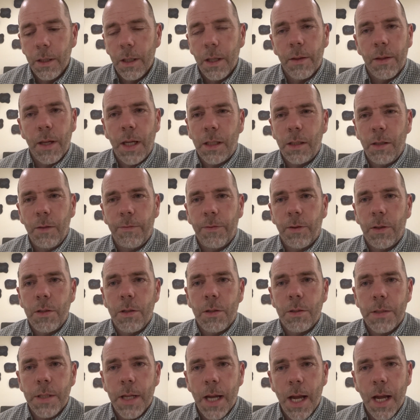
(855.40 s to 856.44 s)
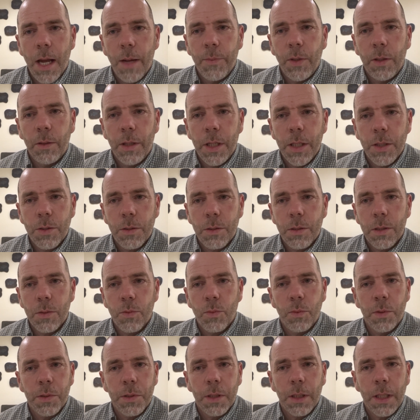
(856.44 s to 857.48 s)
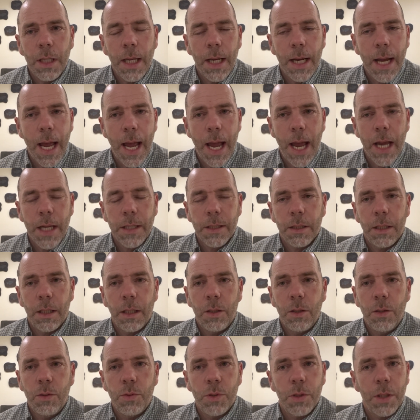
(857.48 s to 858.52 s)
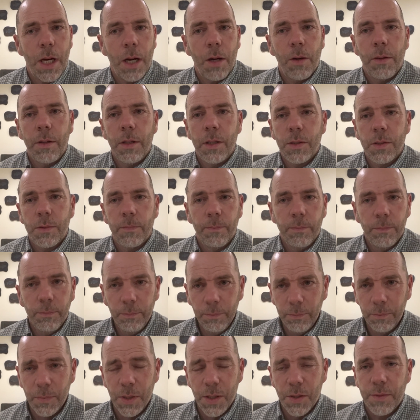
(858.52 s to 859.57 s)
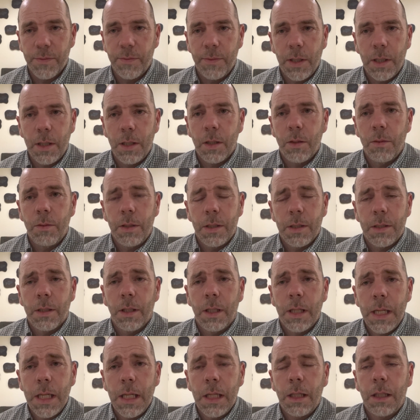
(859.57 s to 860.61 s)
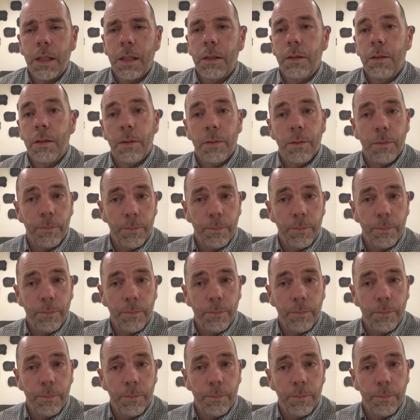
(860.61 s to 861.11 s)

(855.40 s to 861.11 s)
Thank you for your time, your interest. Once again, I ask that you share this video, this link, and